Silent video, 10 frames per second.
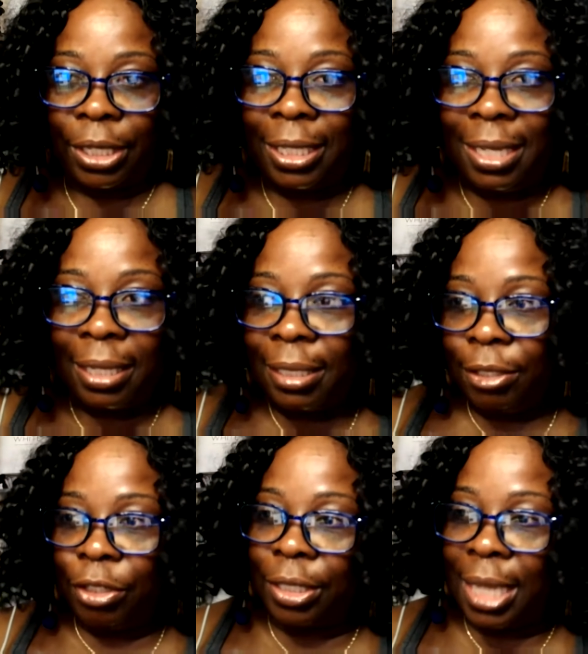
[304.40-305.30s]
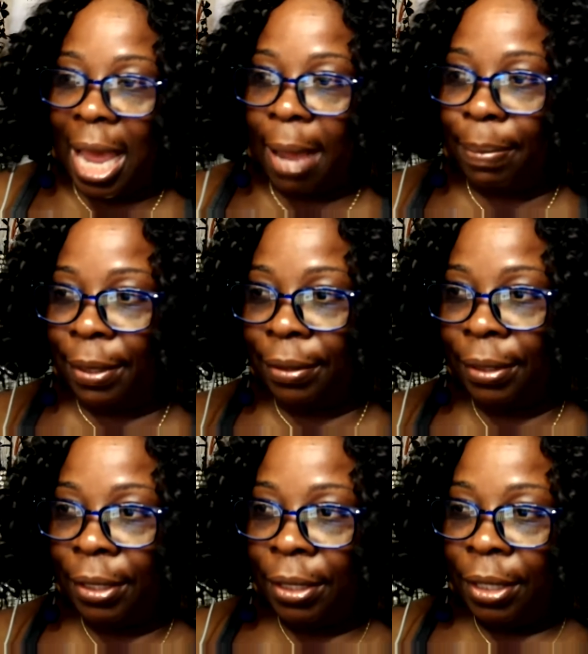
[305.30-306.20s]
It doesn't just happen.
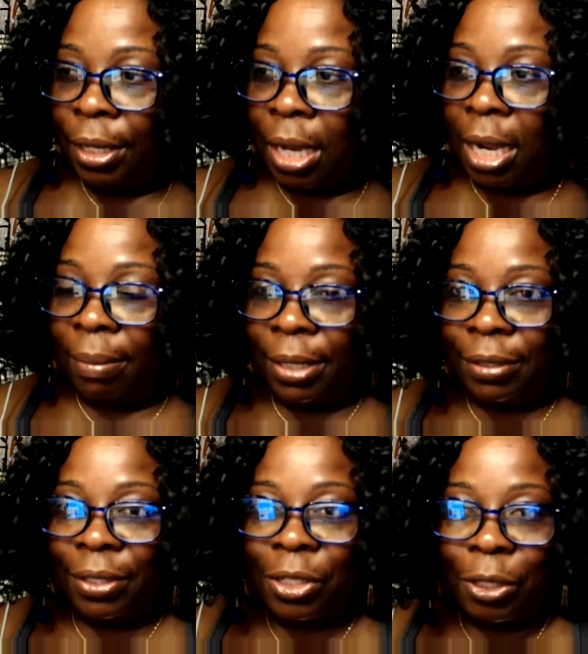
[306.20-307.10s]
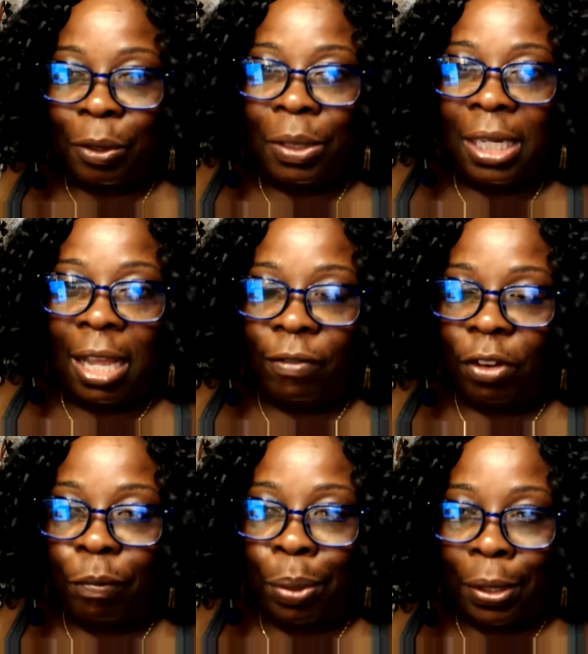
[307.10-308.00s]
There's a certain
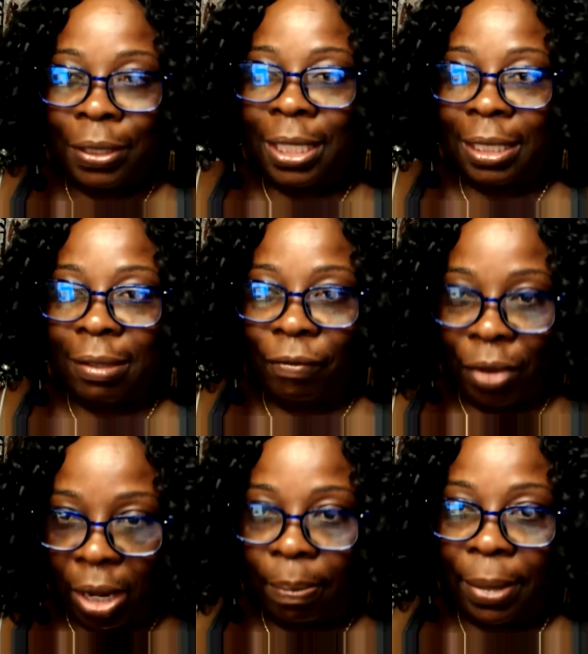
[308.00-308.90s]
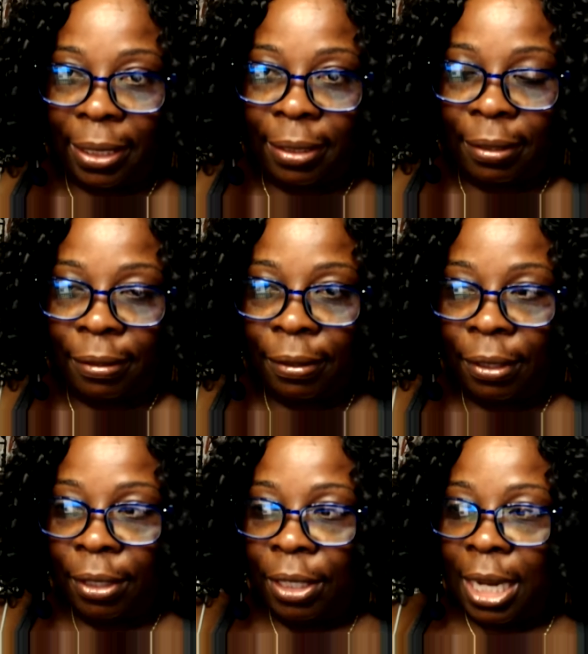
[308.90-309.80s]
level of personal development
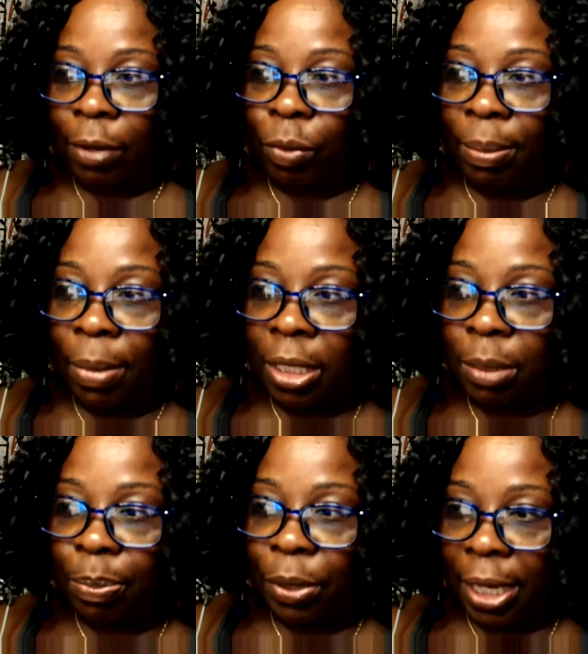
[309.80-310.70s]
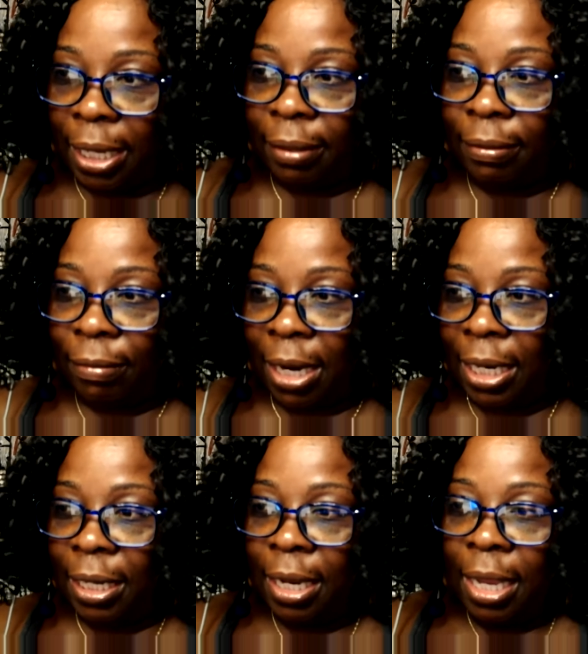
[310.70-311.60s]
that we must put in,
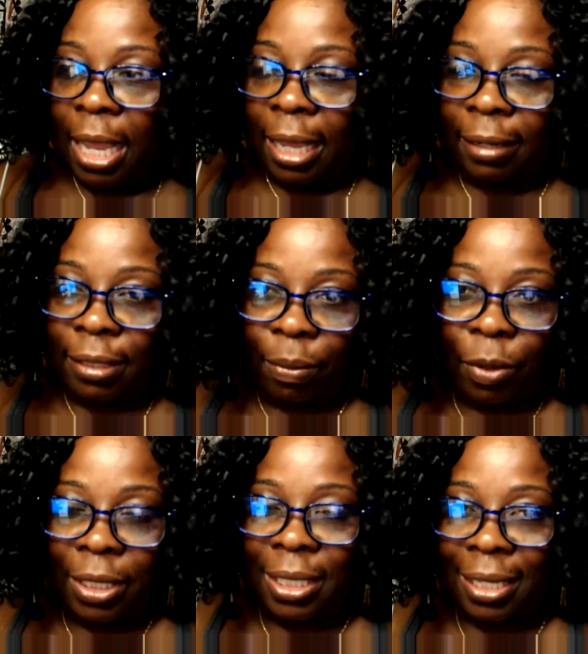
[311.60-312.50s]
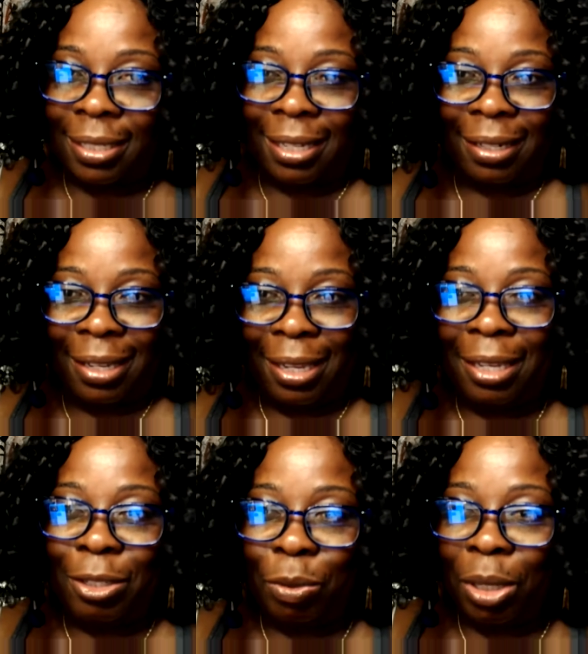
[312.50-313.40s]
right? And someone says that the
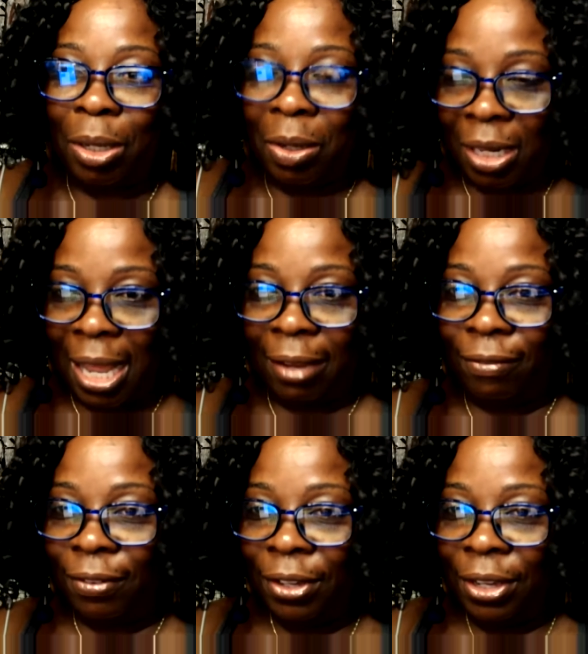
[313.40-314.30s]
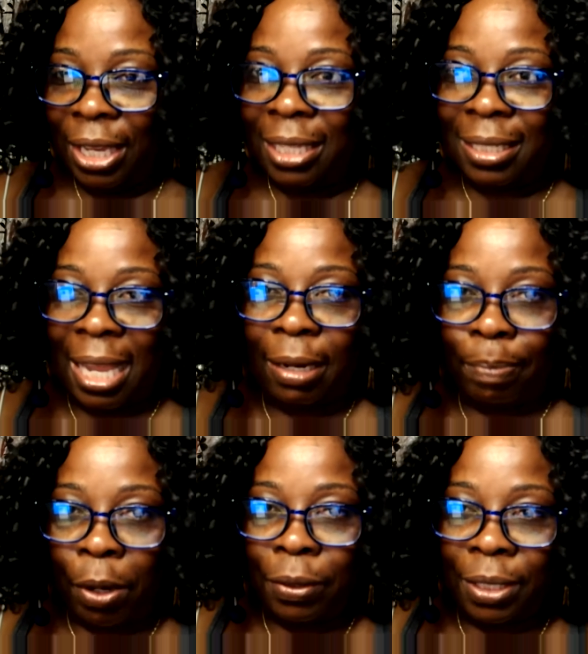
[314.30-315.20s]
key to a good life is that
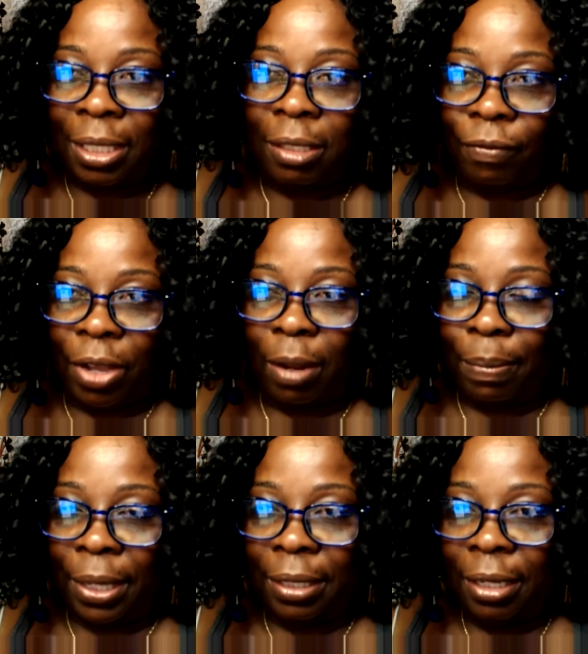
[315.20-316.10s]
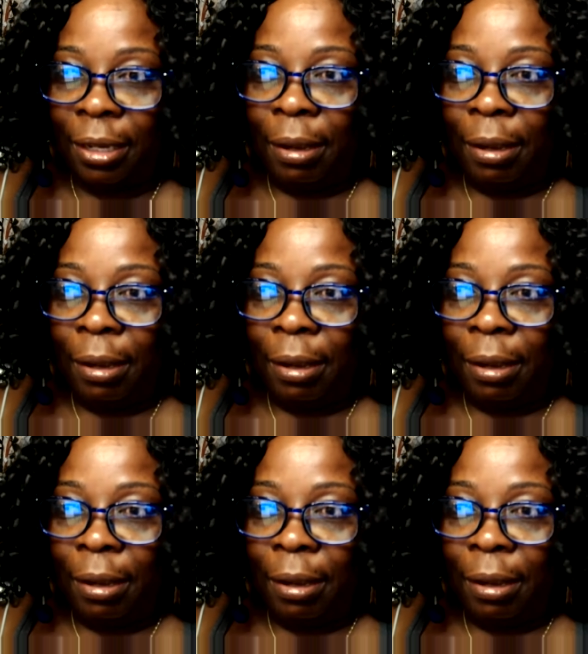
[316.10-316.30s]
personal development.